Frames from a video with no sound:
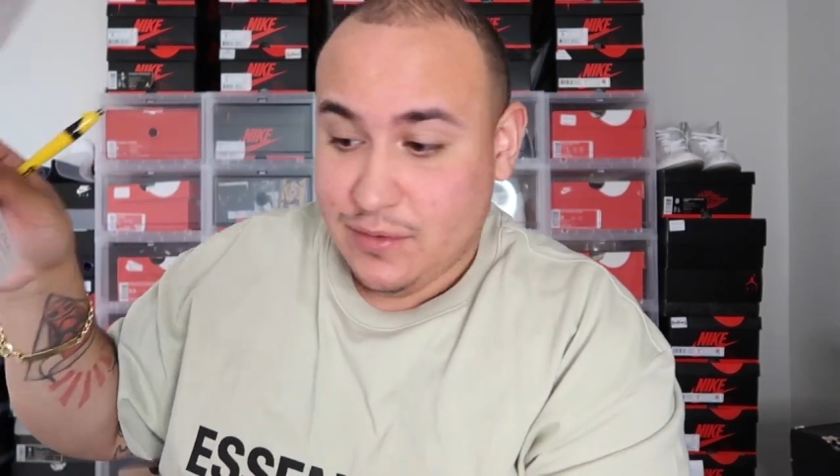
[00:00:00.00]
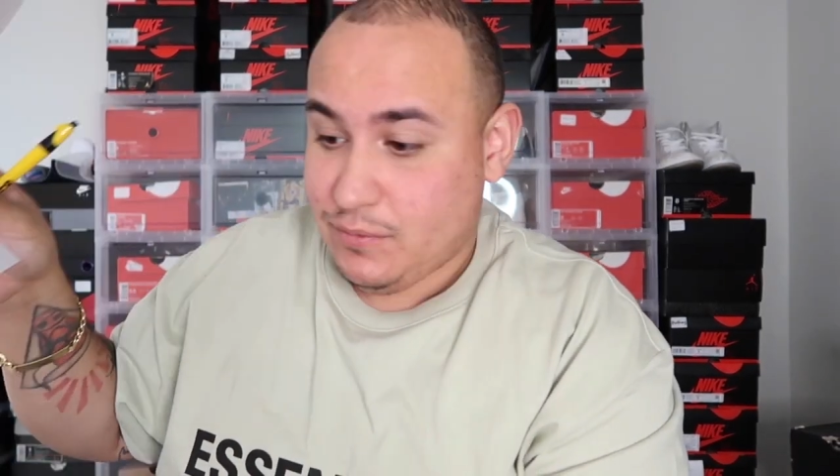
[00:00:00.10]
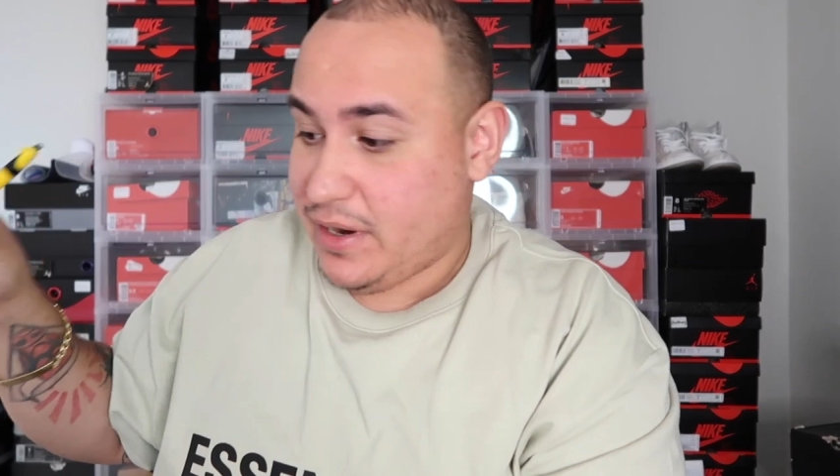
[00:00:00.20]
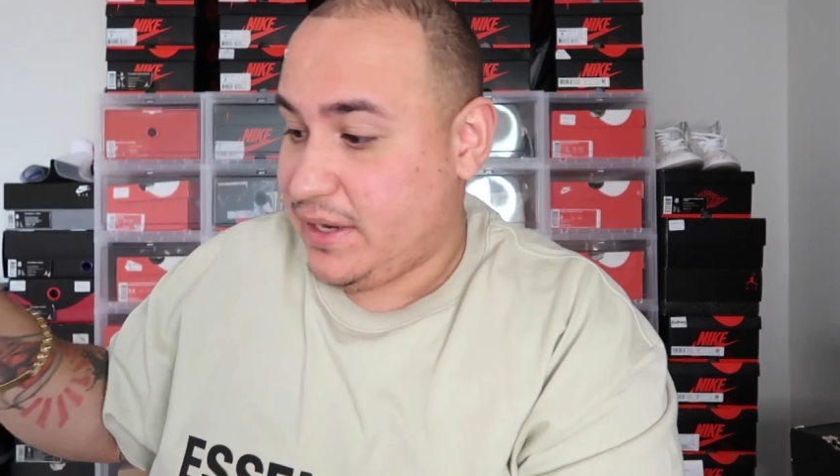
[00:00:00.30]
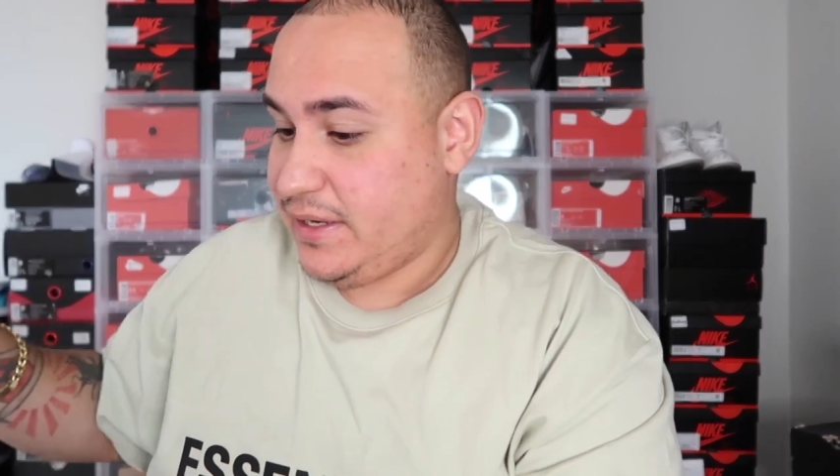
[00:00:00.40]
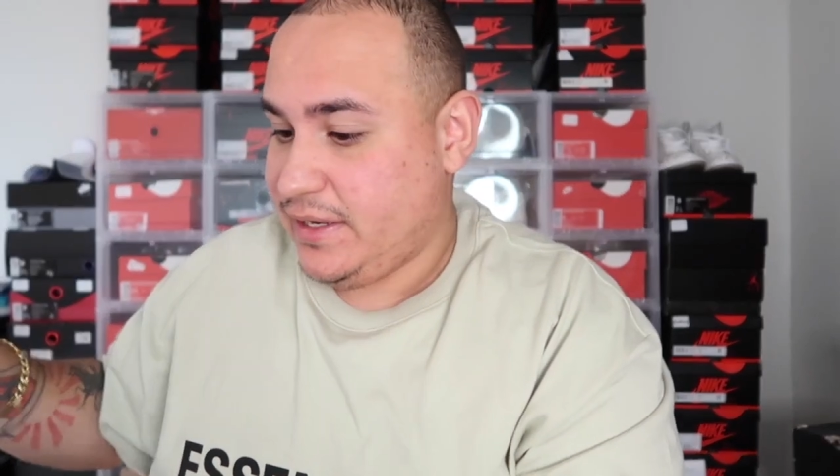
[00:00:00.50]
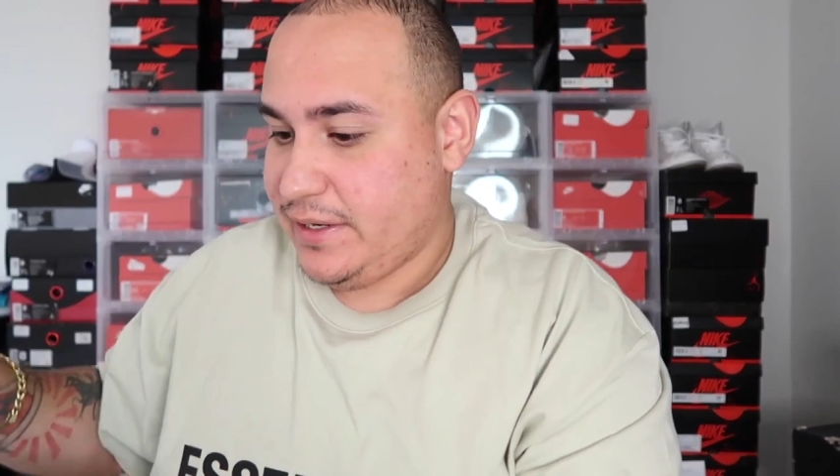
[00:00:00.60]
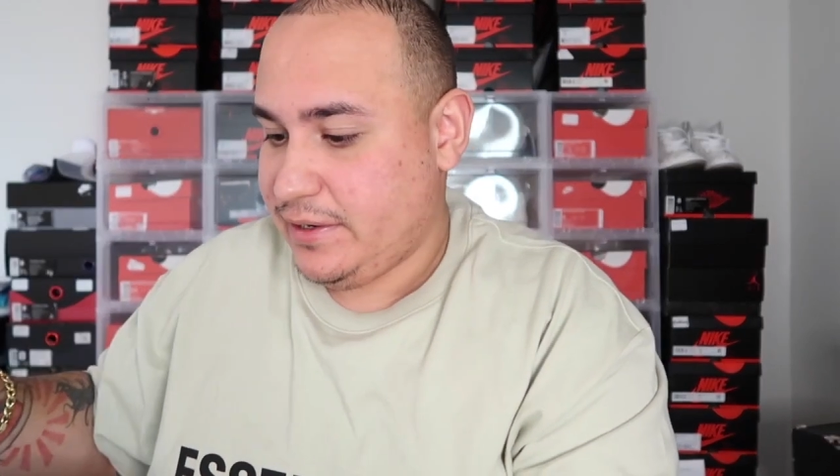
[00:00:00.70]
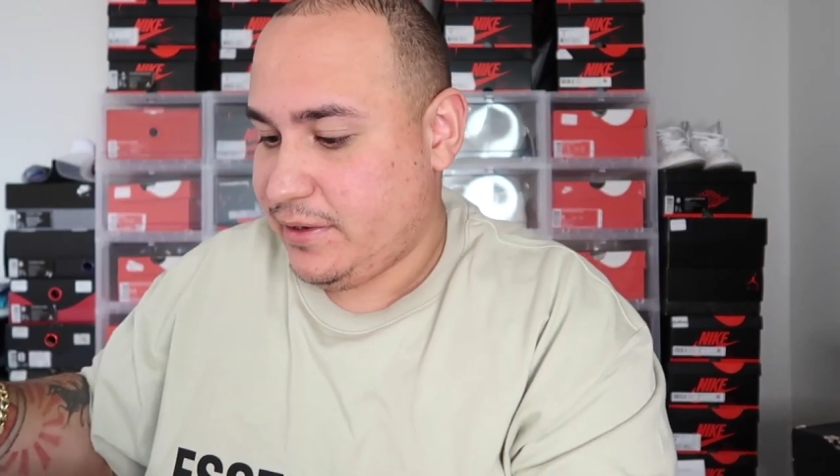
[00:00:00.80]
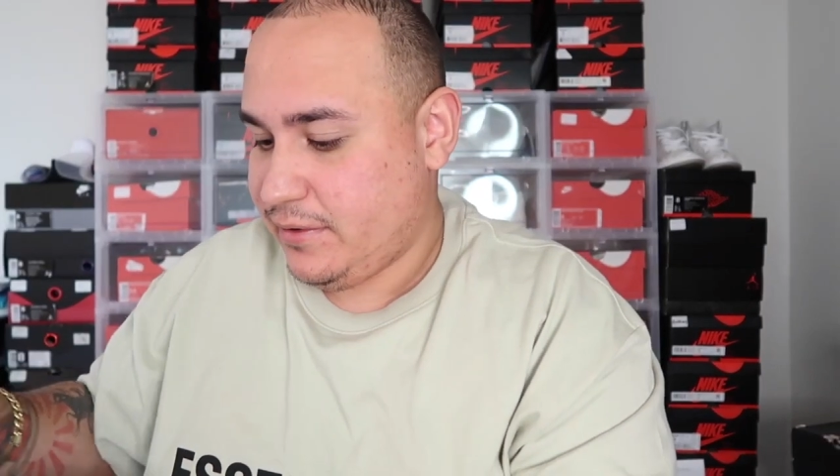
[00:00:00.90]
right
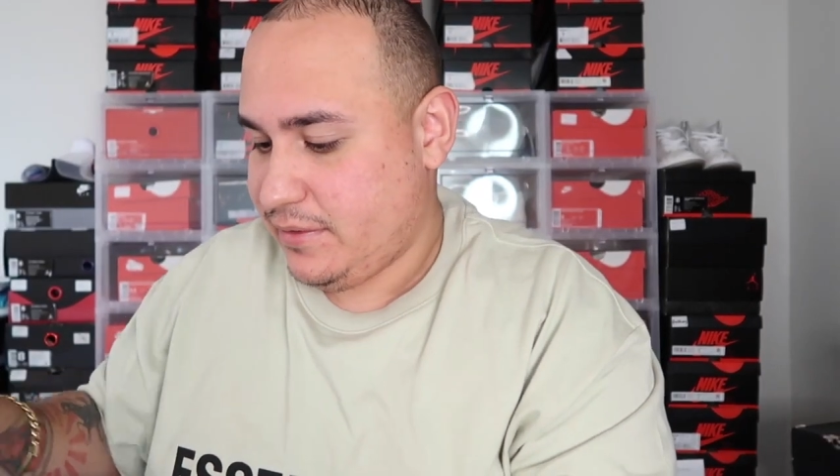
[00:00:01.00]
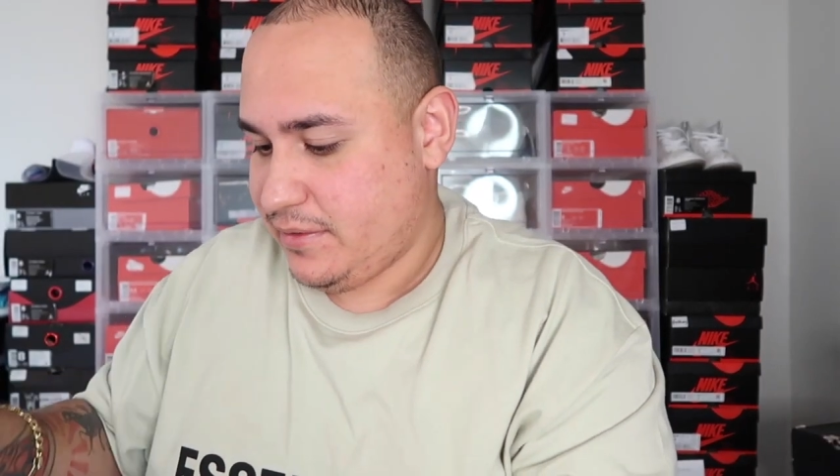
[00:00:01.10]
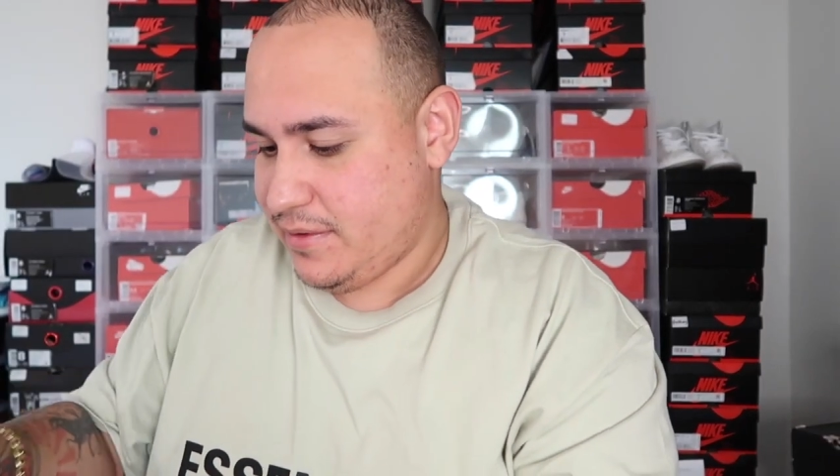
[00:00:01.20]
here.